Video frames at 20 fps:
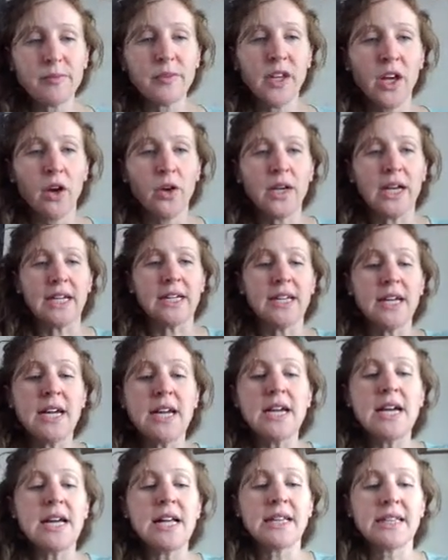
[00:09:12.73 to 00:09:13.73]
Okay,
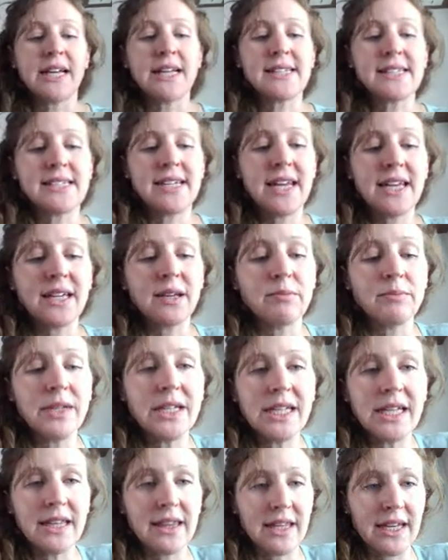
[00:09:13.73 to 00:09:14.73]
let's take a
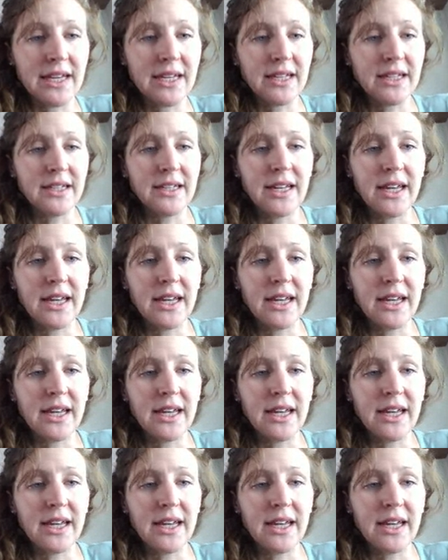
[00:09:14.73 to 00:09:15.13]
minute then